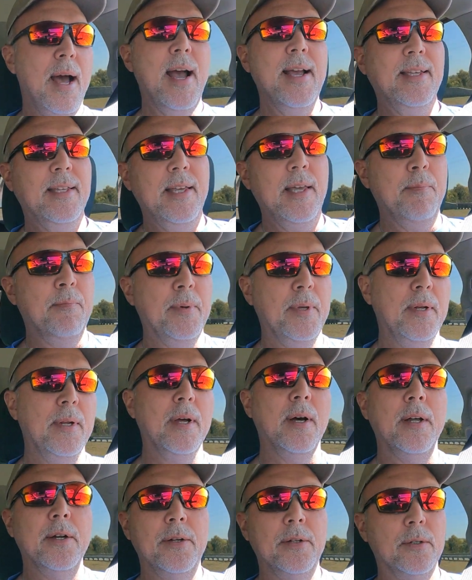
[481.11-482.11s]
I keep it
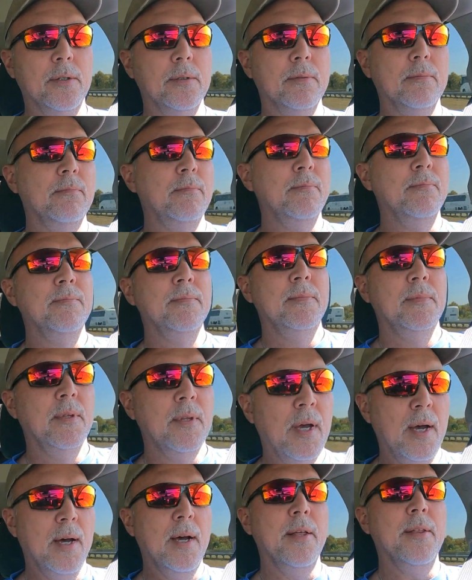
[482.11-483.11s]
under
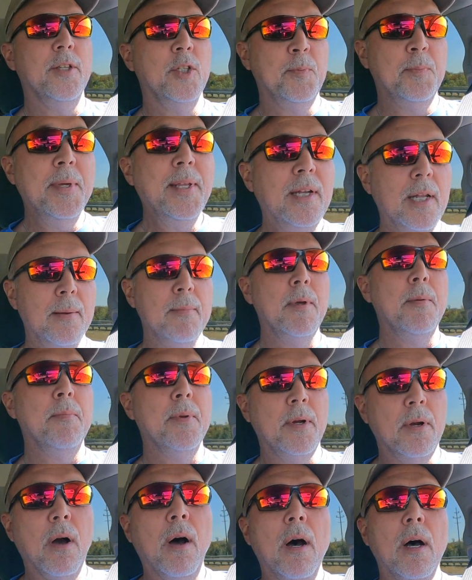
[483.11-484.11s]
the speed limit
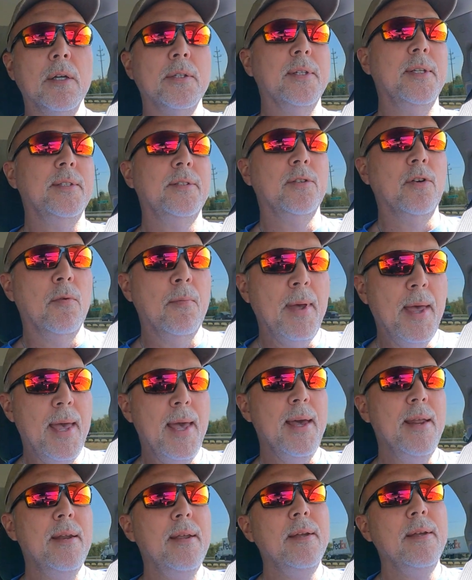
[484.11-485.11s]
because it's so
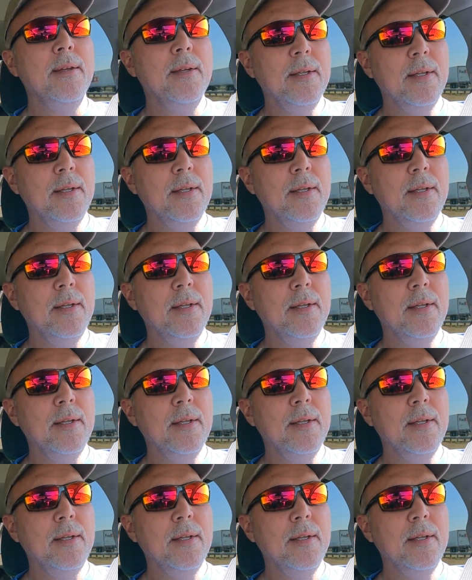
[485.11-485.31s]
bad,